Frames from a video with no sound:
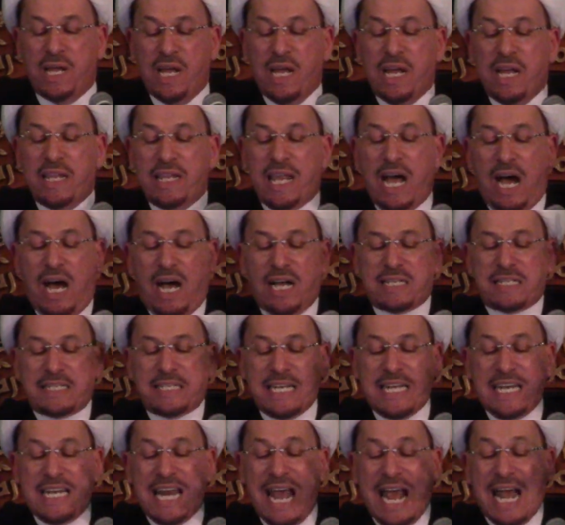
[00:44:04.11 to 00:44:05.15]
They are
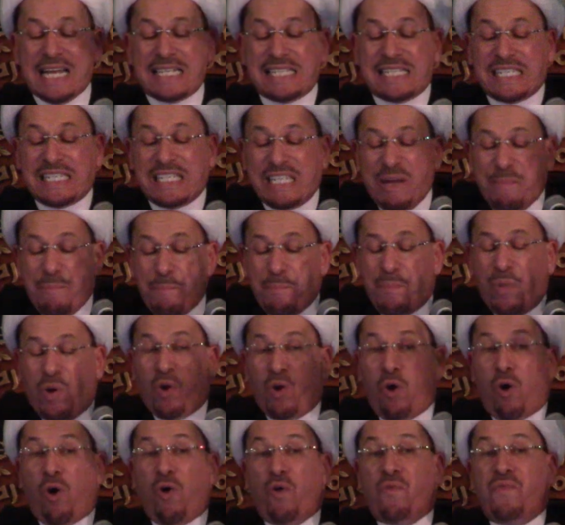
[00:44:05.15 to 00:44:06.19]
seen as symbol
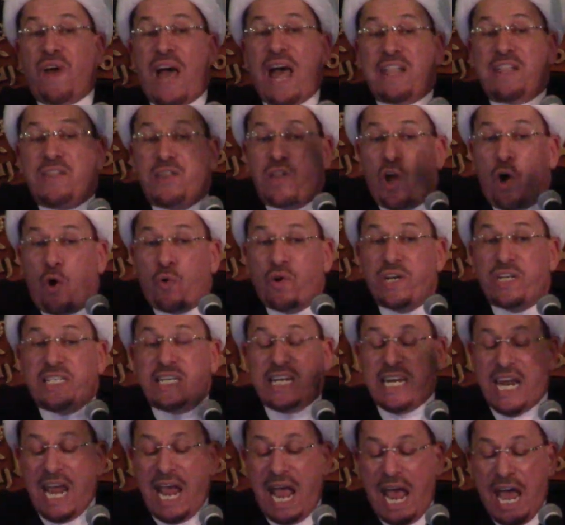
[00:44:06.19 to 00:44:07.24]
of
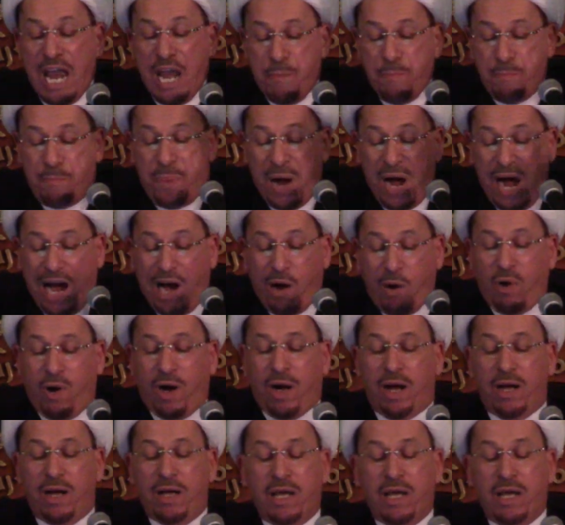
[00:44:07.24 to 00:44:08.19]
authority and power.